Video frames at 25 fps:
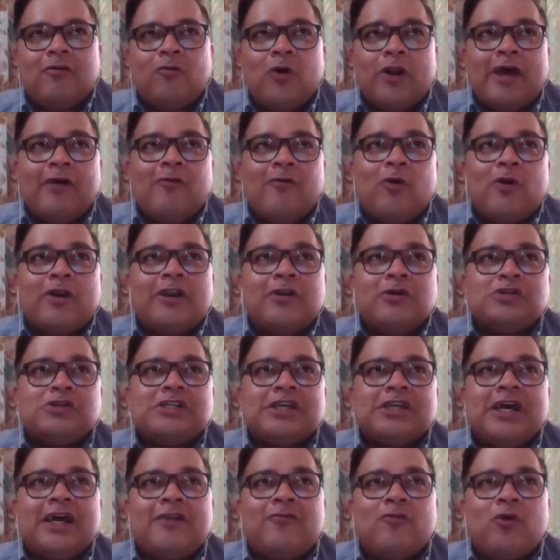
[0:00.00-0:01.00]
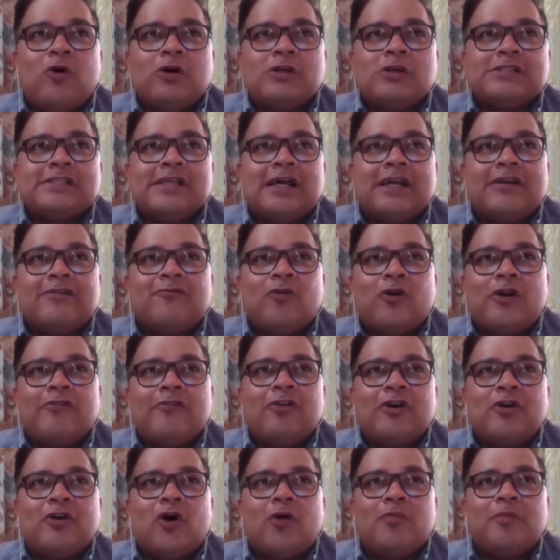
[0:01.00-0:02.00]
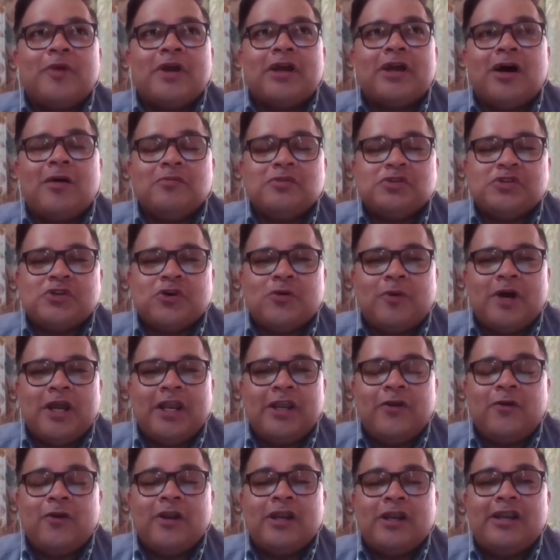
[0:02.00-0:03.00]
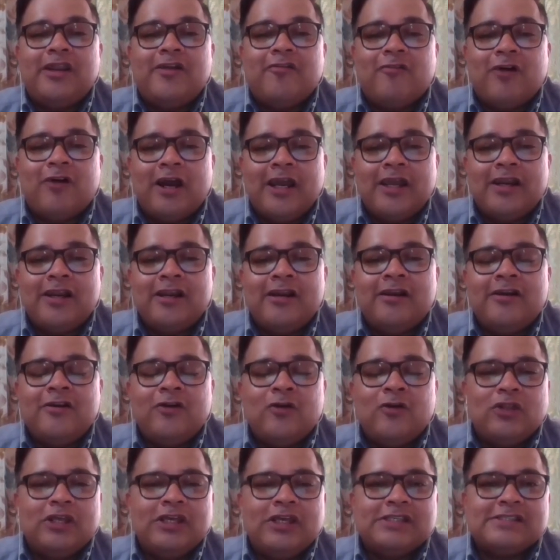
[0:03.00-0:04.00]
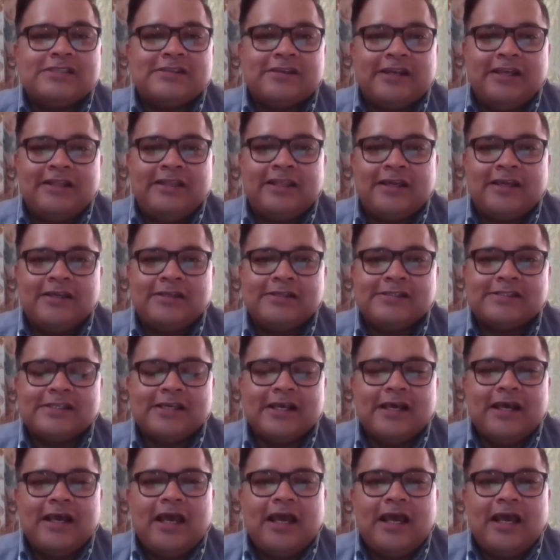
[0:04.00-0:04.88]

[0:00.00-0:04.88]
wanted to share was that whatever topic comes to mind, you can divide it into these 3 things,